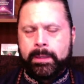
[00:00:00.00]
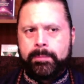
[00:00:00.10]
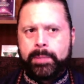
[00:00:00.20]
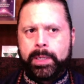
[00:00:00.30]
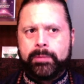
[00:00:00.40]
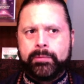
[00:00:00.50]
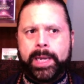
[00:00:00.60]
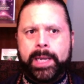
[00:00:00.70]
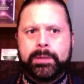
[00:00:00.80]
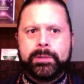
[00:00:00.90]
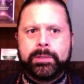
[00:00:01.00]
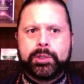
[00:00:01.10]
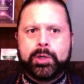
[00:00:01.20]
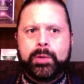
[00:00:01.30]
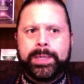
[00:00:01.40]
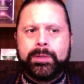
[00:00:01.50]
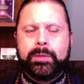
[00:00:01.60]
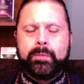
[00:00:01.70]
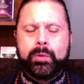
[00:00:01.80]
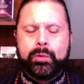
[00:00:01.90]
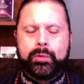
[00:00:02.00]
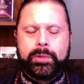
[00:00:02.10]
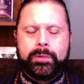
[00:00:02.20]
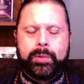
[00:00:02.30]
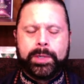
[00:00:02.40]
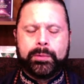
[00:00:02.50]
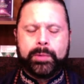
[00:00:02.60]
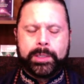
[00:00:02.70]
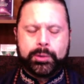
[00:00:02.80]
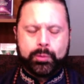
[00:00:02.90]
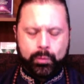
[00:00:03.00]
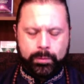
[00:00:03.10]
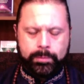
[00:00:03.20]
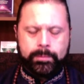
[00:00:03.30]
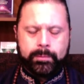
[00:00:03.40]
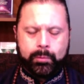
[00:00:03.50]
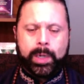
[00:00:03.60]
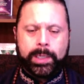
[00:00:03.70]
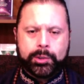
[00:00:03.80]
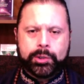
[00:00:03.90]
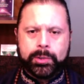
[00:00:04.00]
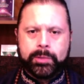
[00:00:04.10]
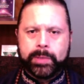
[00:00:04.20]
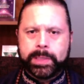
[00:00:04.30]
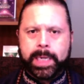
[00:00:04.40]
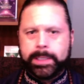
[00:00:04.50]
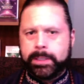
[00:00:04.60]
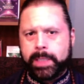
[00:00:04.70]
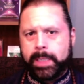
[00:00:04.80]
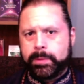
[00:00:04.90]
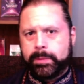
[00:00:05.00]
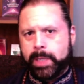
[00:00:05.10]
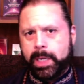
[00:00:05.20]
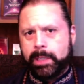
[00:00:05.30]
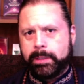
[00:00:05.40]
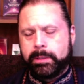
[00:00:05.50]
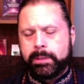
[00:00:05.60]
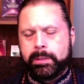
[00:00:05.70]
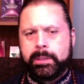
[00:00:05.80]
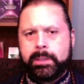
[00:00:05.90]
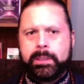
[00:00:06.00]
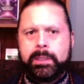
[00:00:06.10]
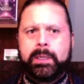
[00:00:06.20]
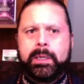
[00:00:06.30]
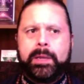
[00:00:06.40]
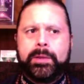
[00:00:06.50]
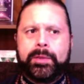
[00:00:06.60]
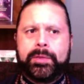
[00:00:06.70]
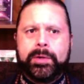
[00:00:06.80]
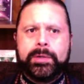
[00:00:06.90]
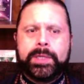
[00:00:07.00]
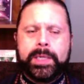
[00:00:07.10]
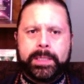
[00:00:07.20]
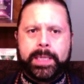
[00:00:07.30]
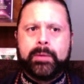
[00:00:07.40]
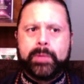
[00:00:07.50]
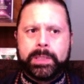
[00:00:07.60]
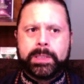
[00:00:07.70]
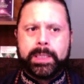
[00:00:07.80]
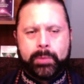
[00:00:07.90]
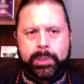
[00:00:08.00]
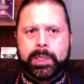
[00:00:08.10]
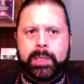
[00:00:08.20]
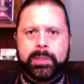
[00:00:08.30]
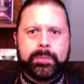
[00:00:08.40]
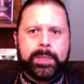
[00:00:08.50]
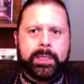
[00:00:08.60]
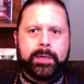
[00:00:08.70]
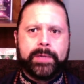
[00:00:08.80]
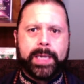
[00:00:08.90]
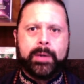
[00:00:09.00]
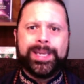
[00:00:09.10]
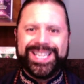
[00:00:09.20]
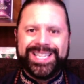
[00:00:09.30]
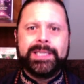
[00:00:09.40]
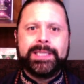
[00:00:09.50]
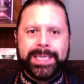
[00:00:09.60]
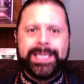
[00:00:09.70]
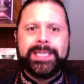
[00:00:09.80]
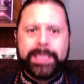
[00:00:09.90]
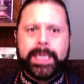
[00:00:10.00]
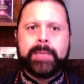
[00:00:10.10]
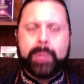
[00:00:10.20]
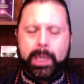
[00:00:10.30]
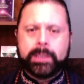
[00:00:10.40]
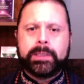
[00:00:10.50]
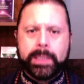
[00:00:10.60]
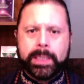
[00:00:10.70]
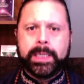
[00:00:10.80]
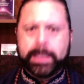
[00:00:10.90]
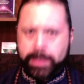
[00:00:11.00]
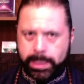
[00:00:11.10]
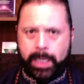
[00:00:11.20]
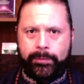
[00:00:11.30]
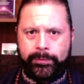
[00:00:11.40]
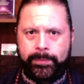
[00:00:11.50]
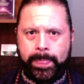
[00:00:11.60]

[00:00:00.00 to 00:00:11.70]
but rather showing the mood with which one should recite the names of God. The third thing that we see, which I'll speak of now, is indeed bhakti itself.